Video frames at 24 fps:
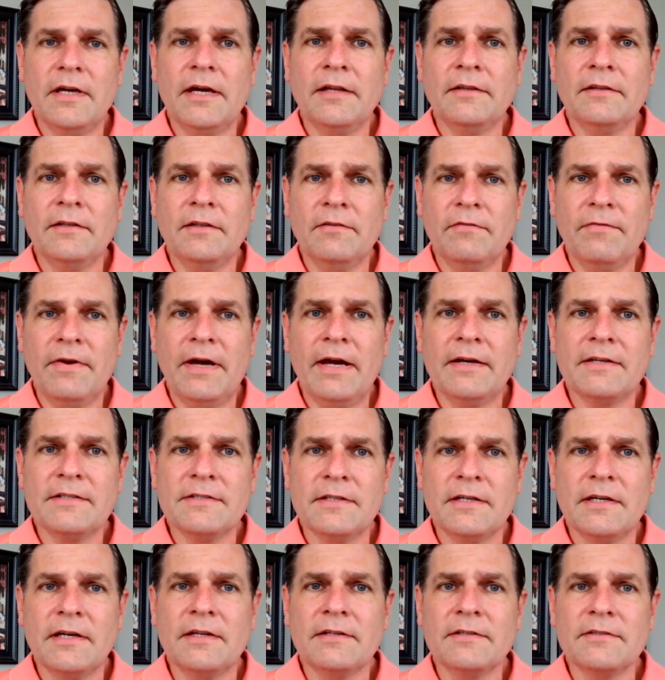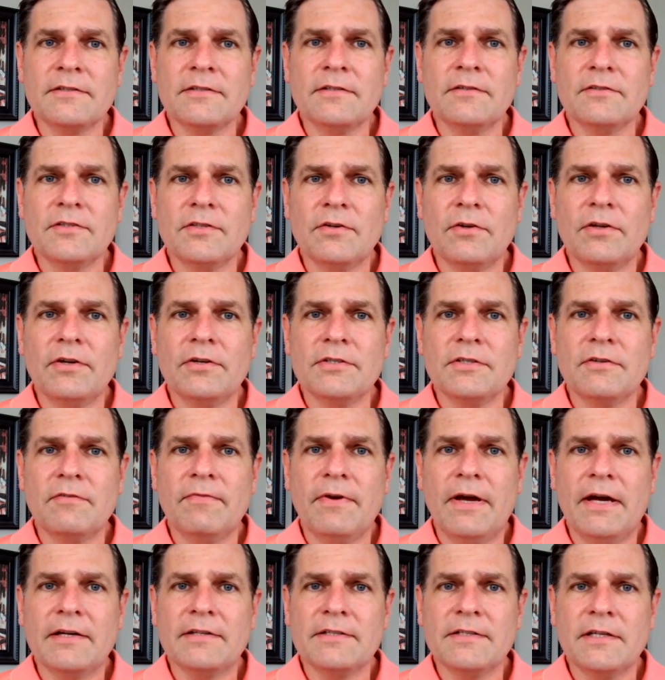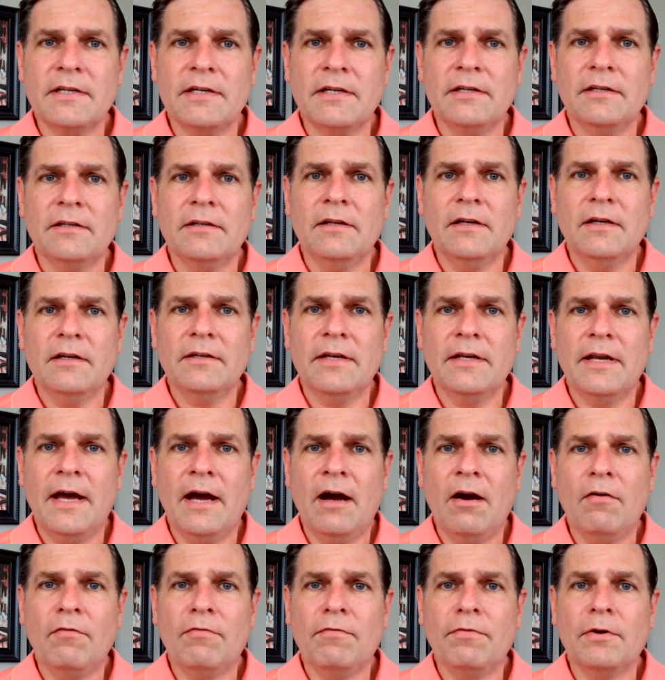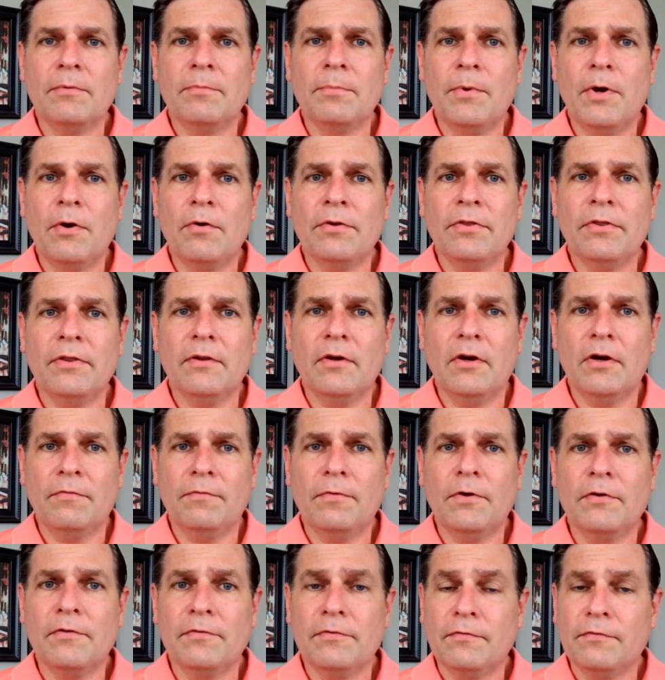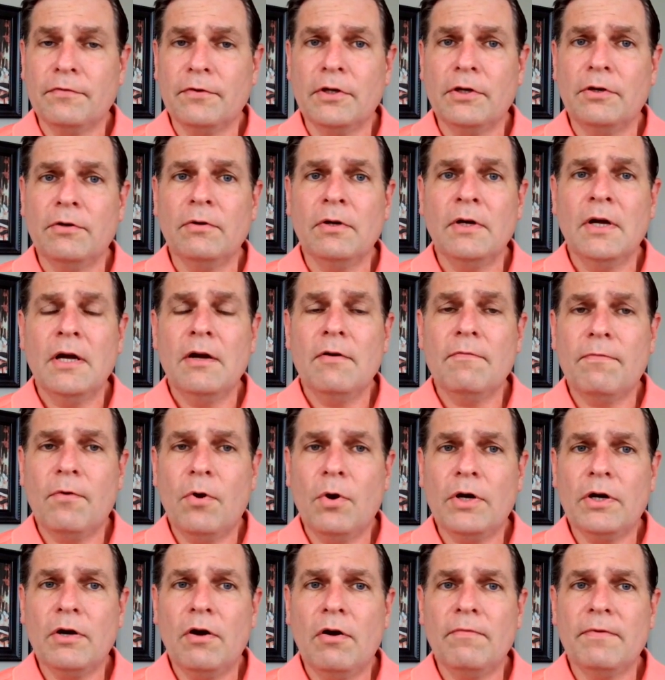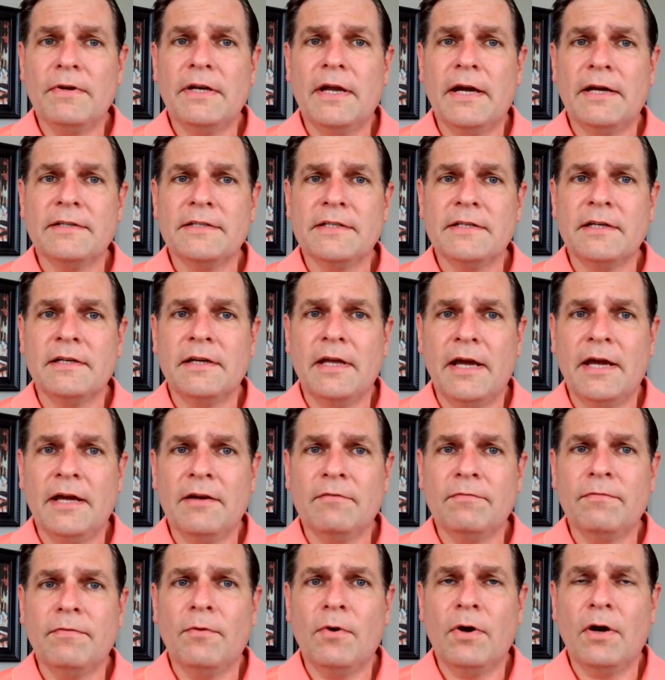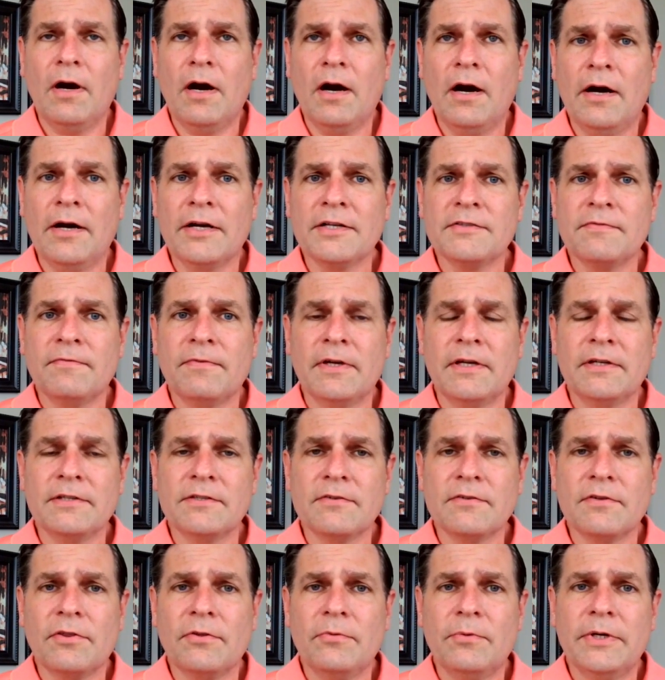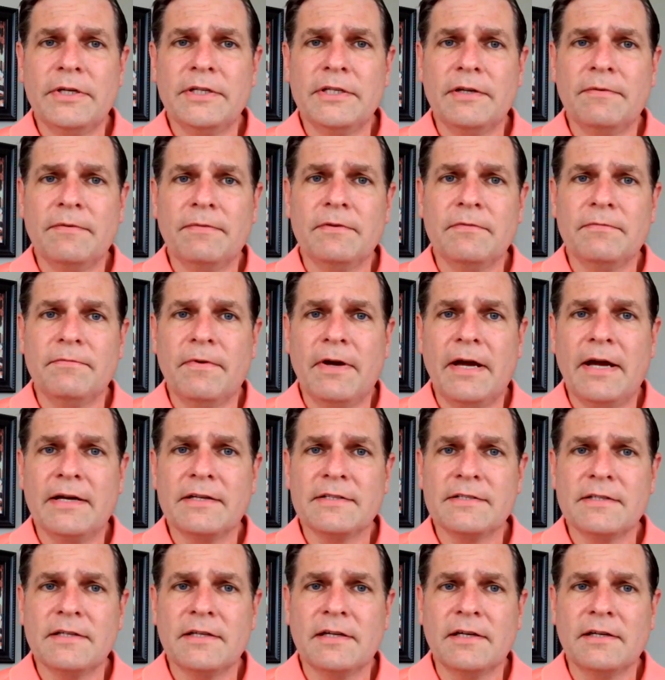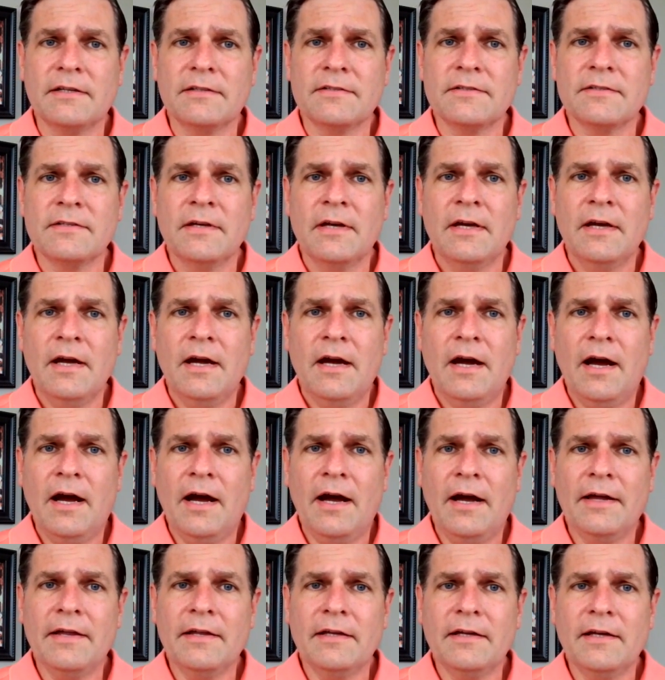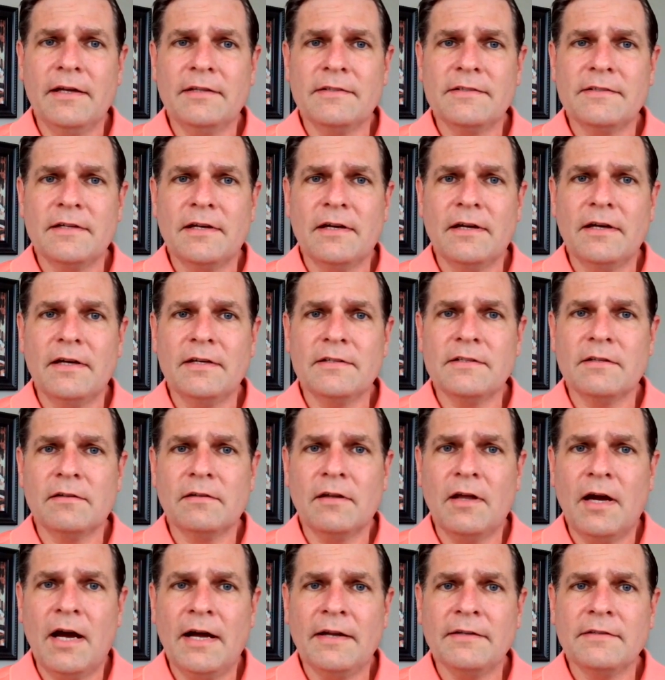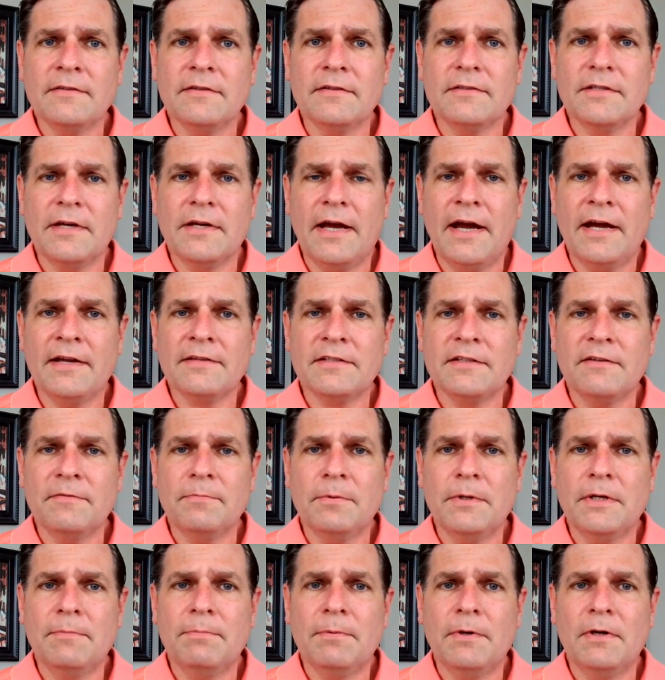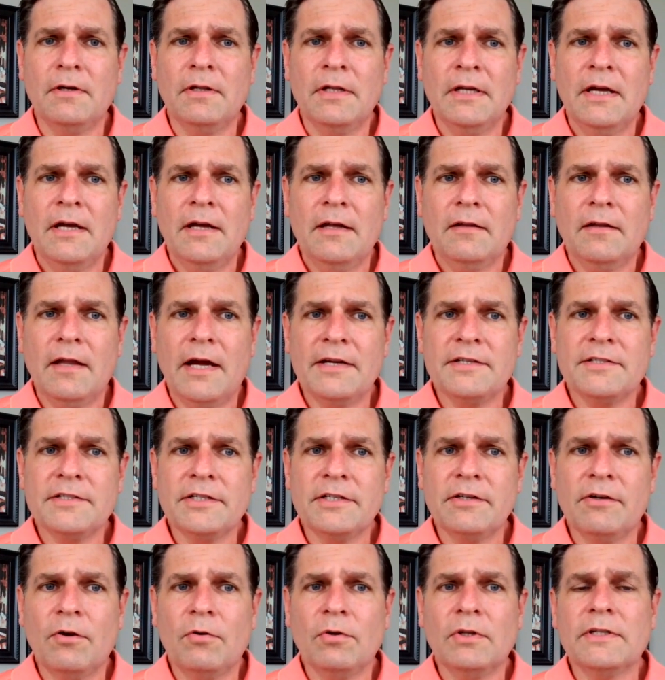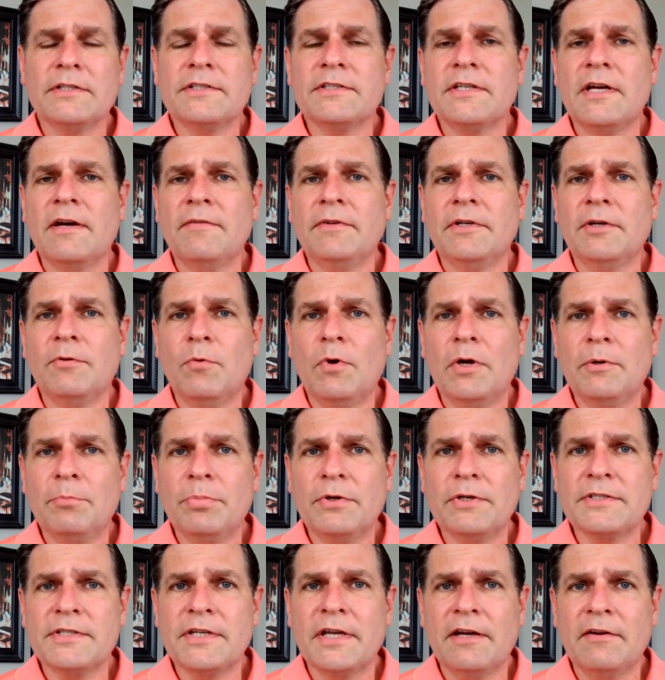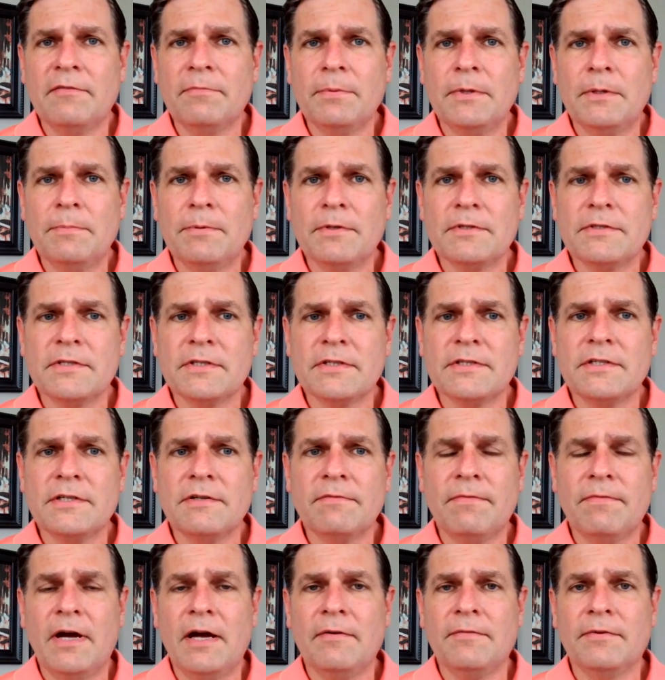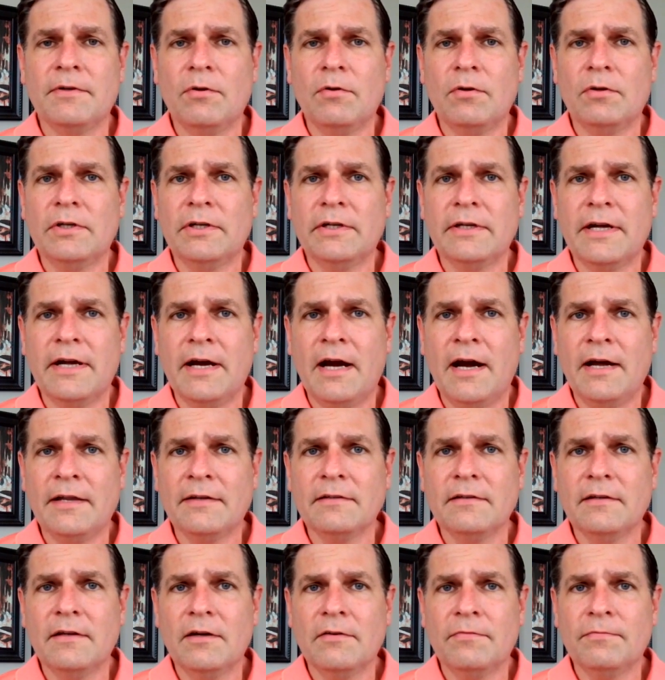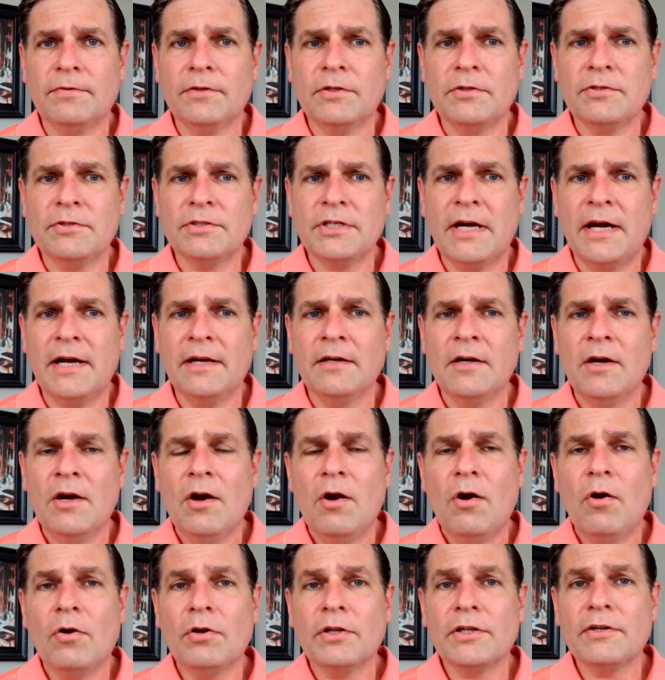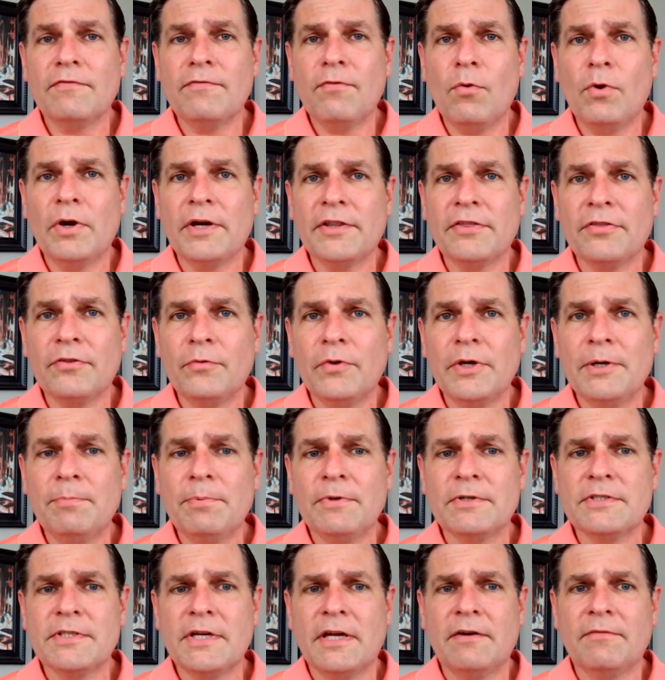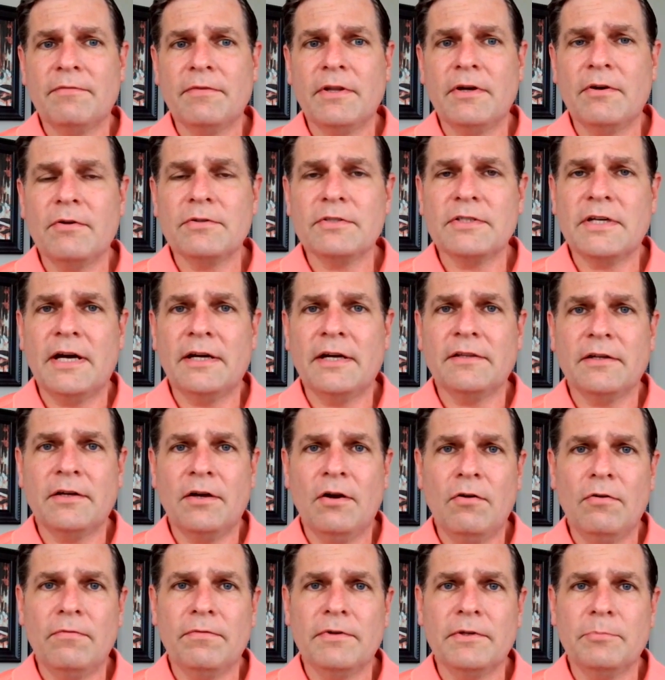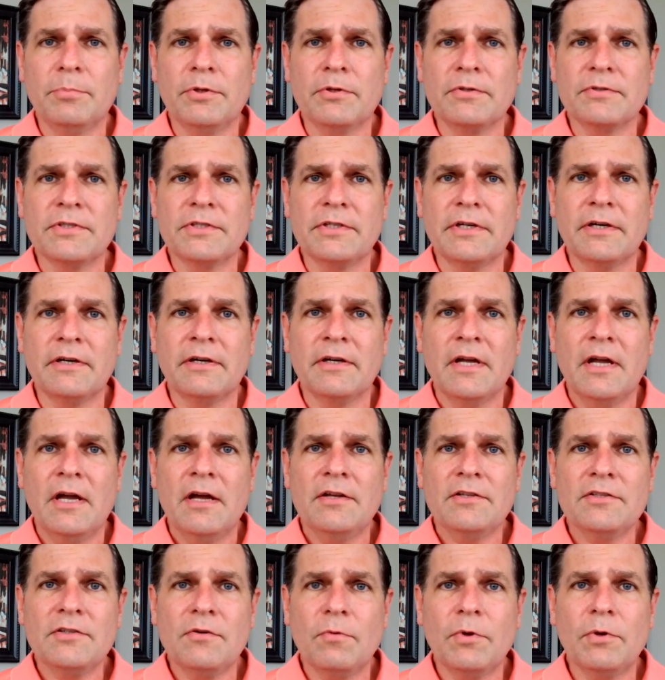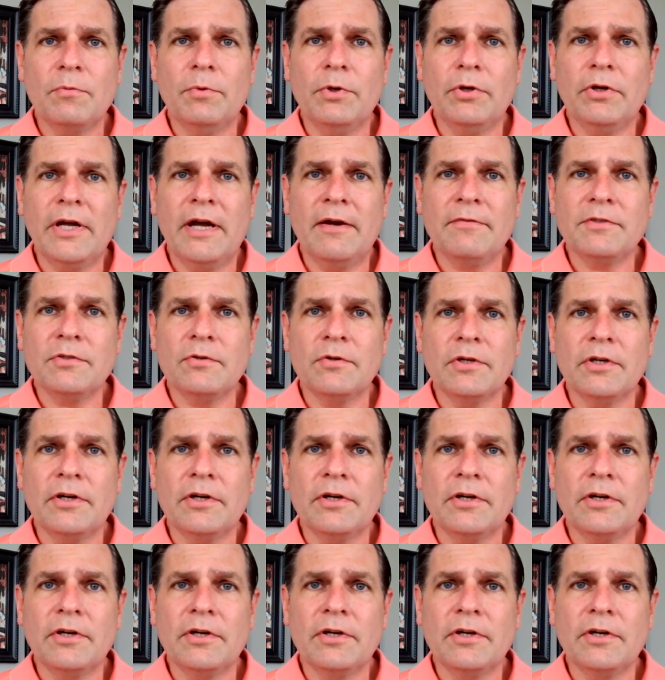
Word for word: get the vaccines. So there's a vaccine now for both, or for flu, for COVID-19, and for RSV. So three different vaccines. Uh, it's a it's a lot to ask of people. Last year, only 71% of people 65 and older got a flu shot. Only 43% of those got the COVID booster. So we really have to